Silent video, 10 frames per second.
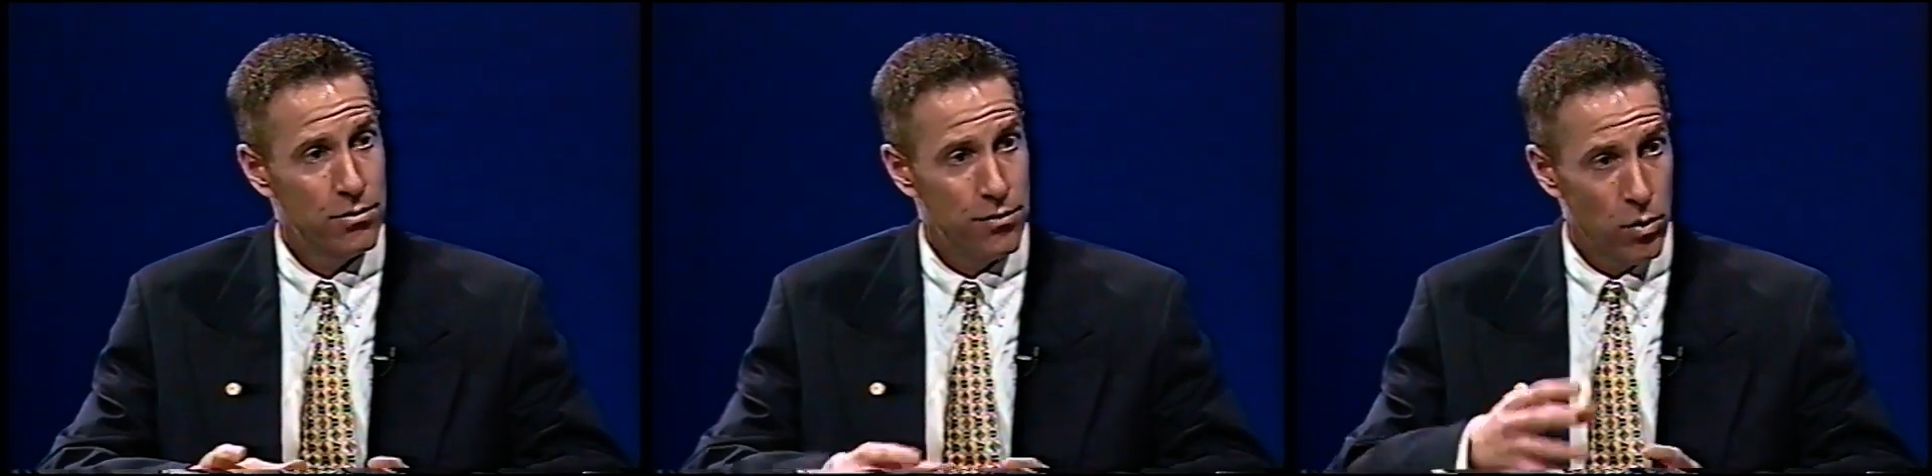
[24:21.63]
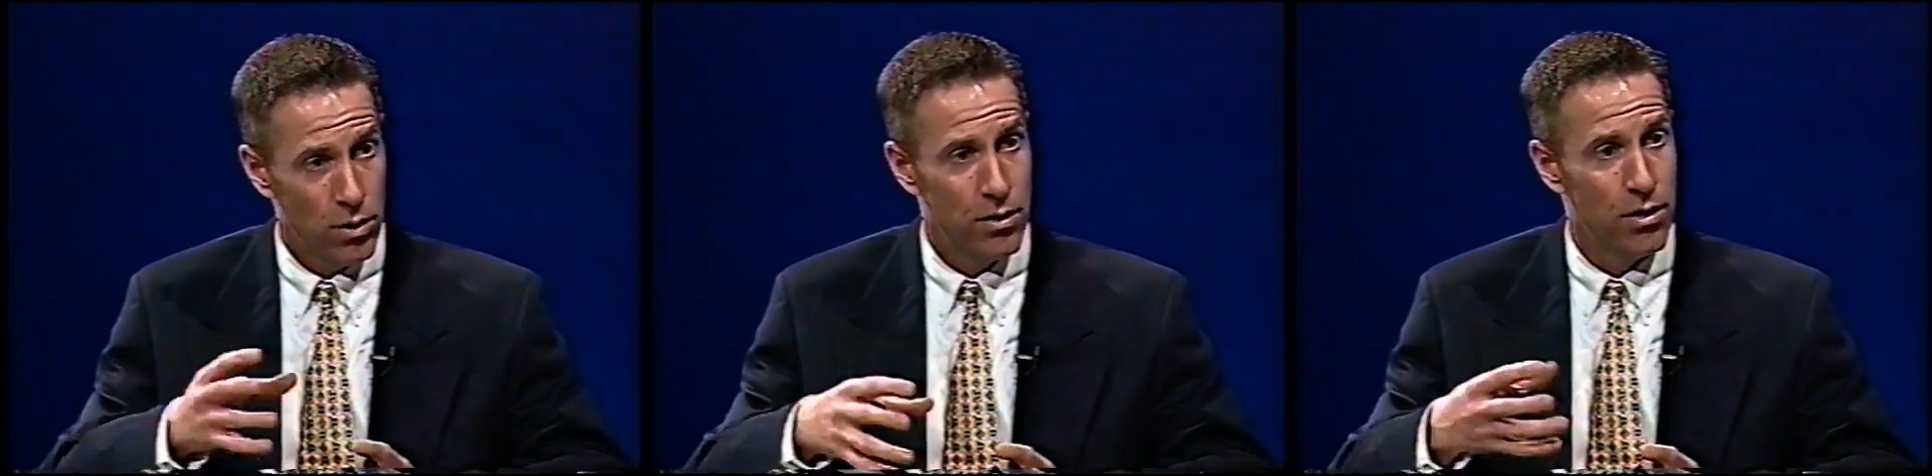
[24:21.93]

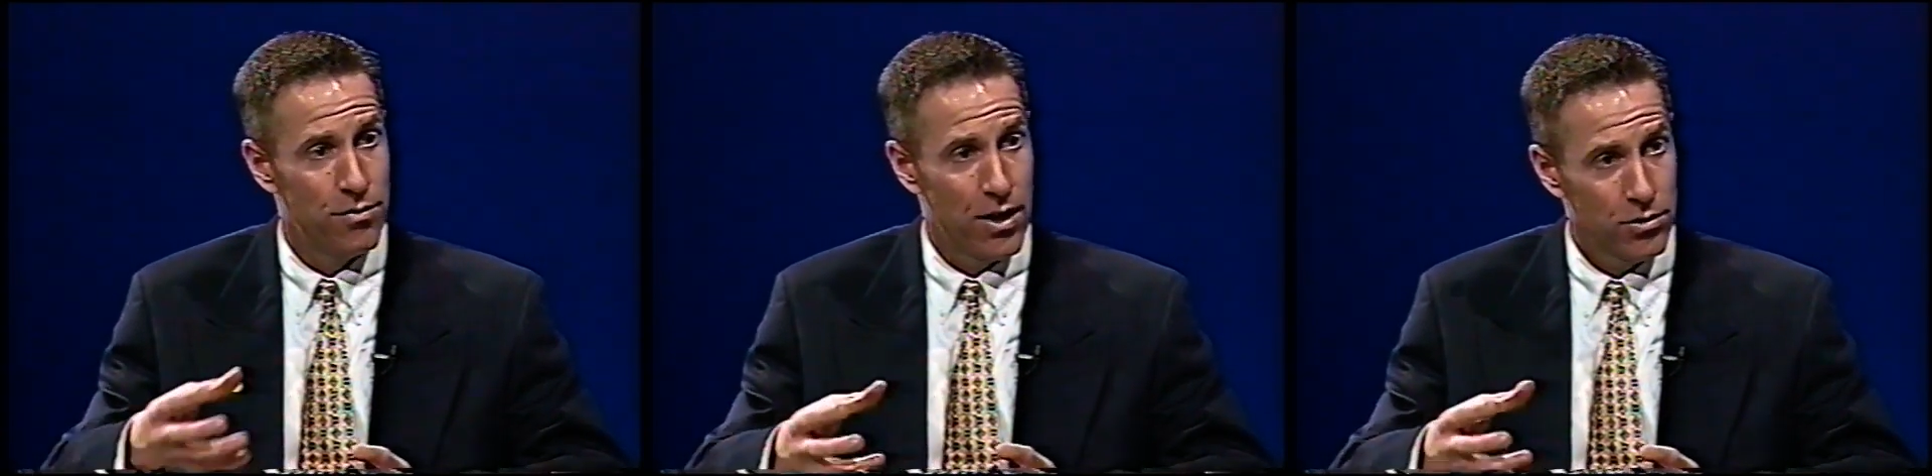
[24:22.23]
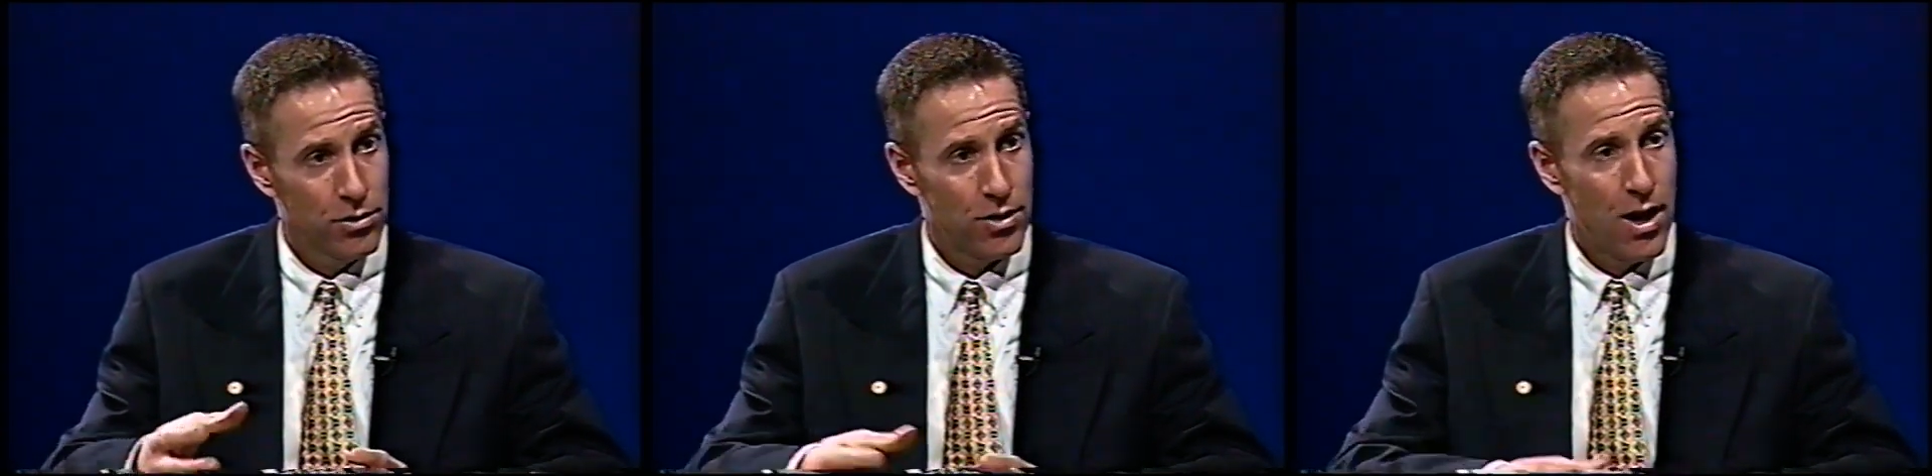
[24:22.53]
foreign uh,
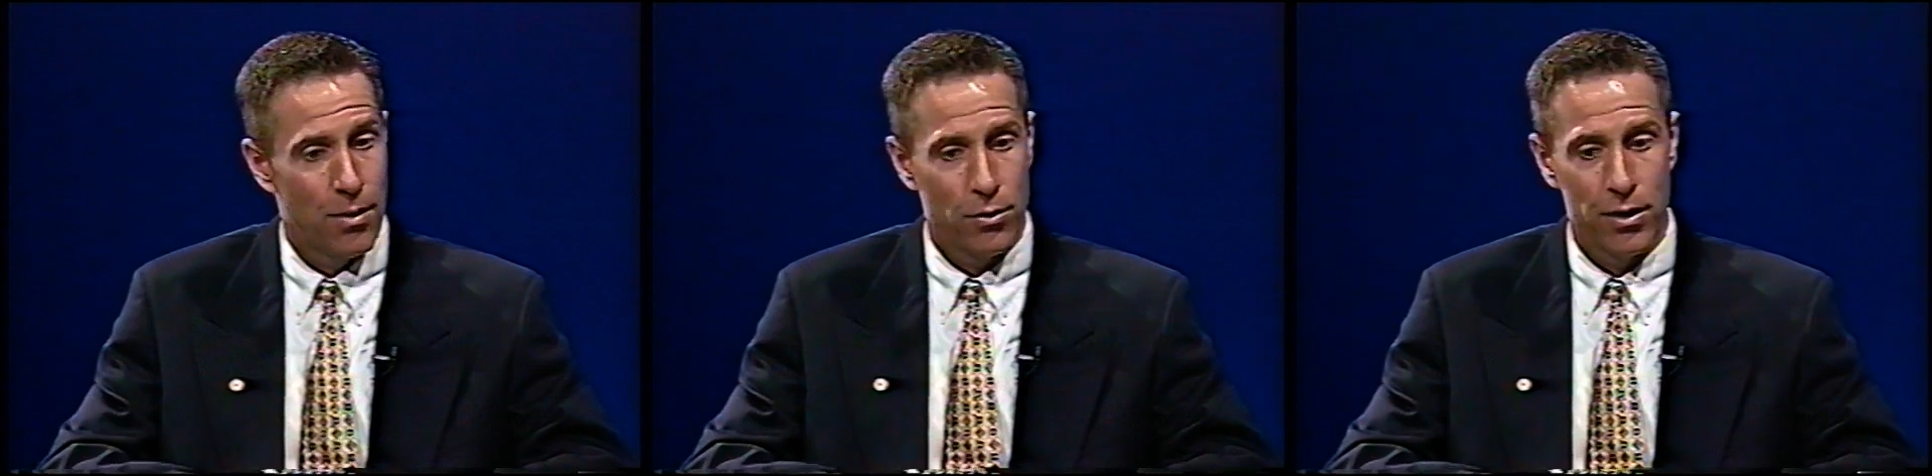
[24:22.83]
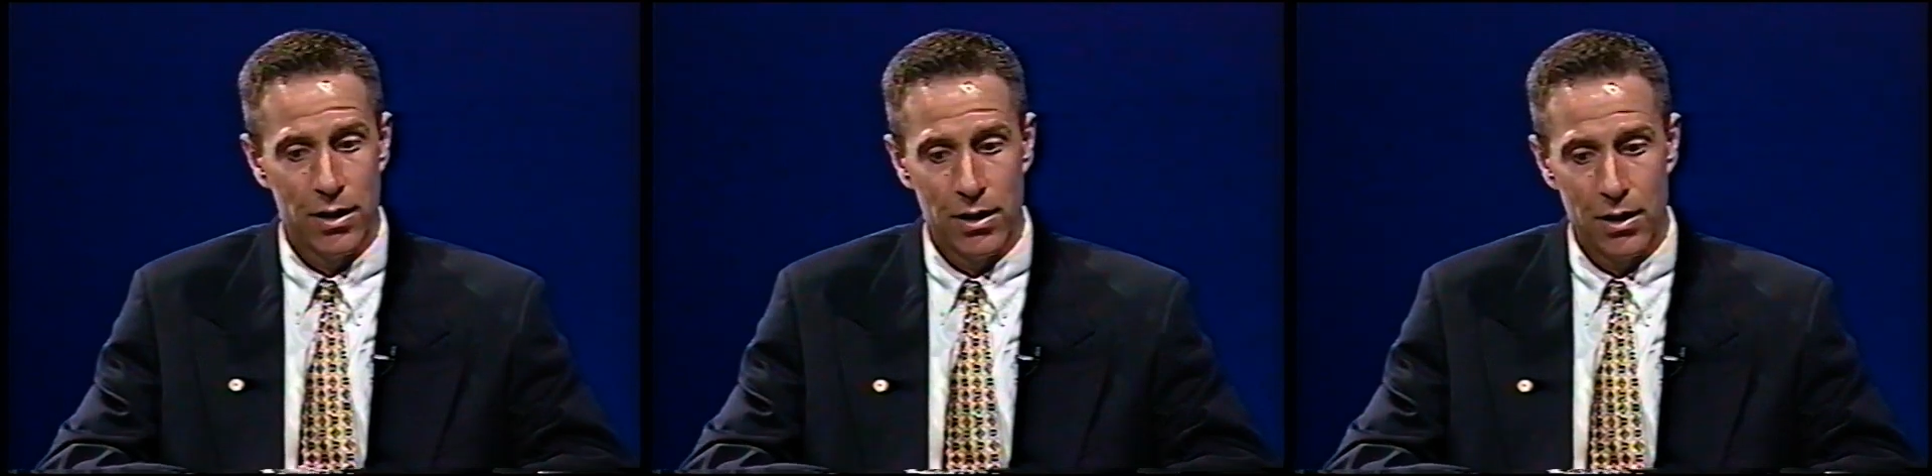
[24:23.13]
vessels
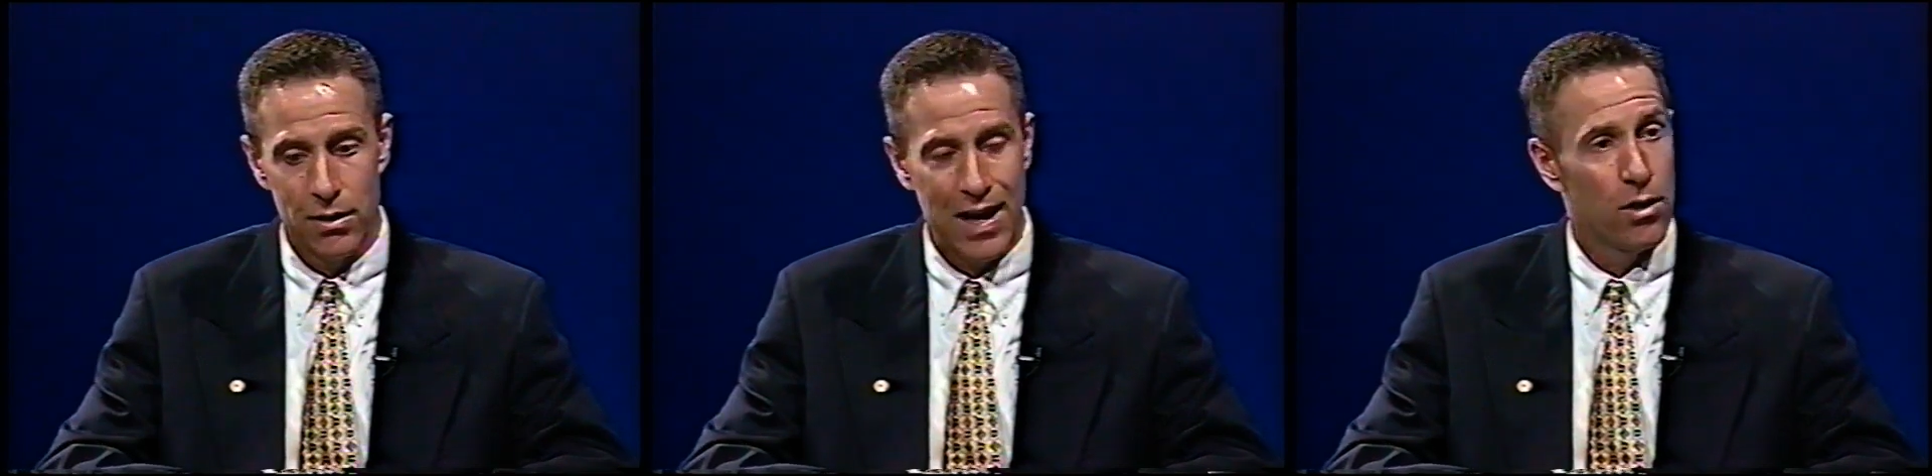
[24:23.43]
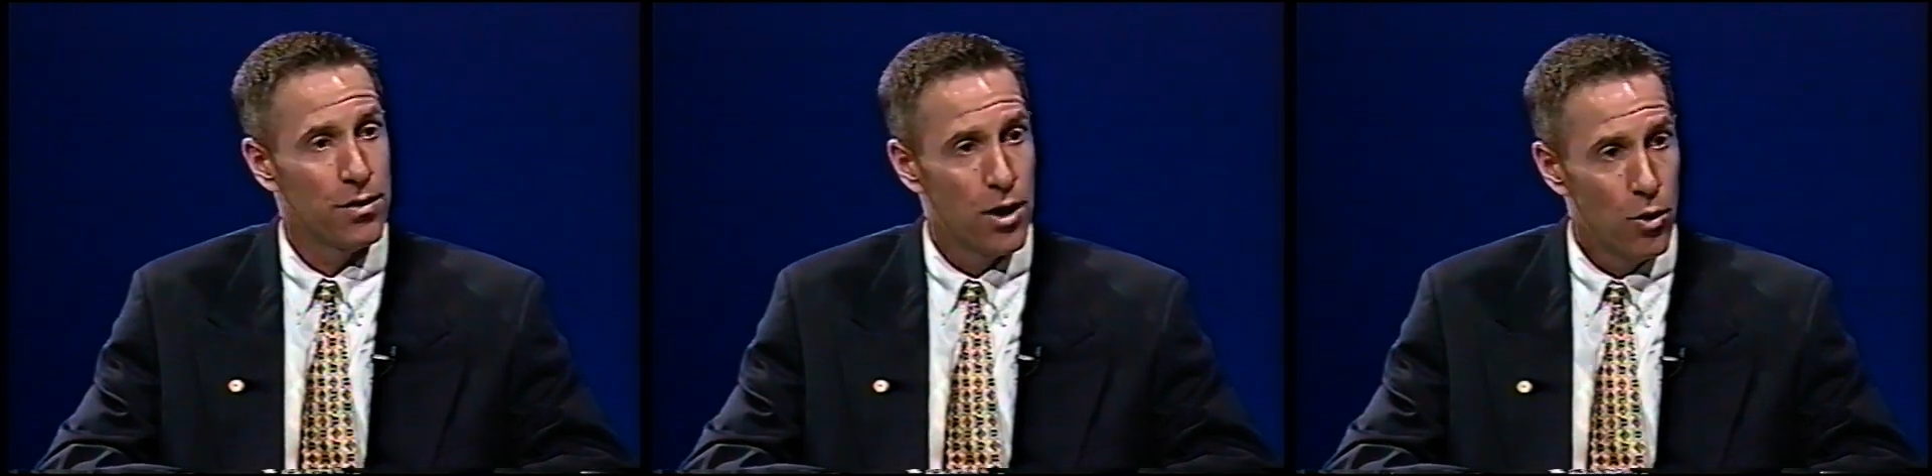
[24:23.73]
operating uh,
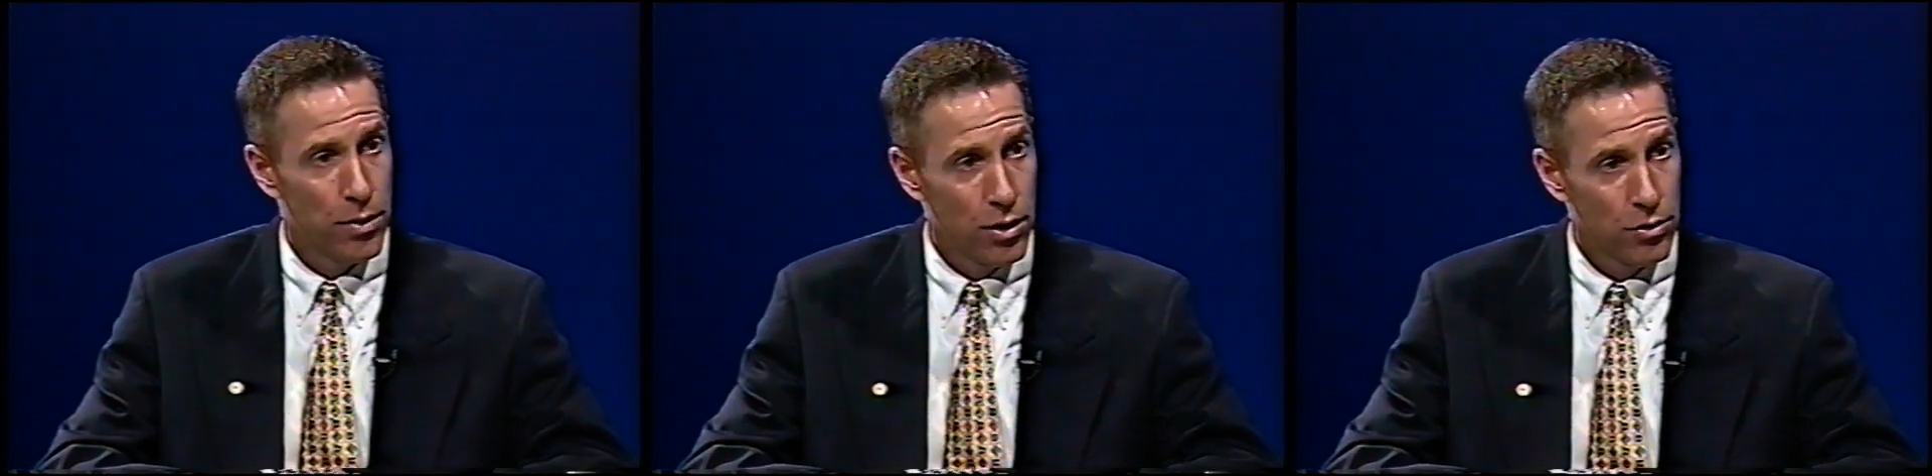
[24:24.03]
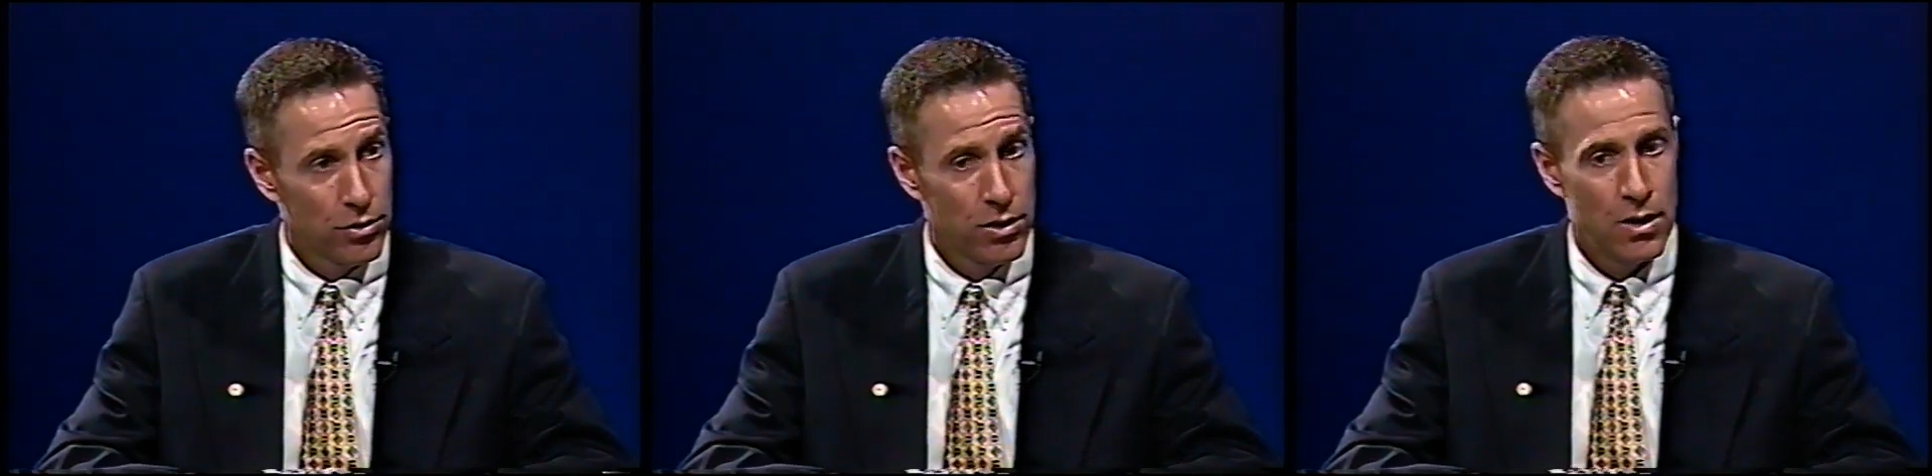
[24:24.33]
out on the open
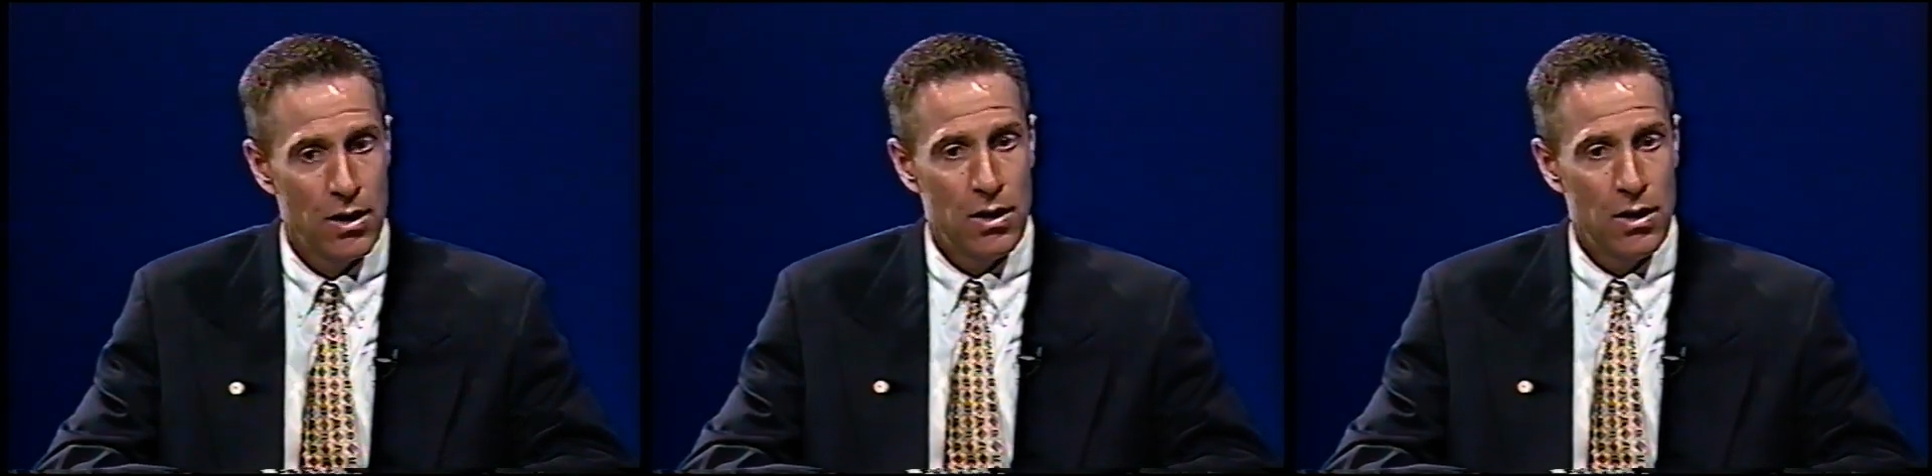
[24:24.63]
ocean,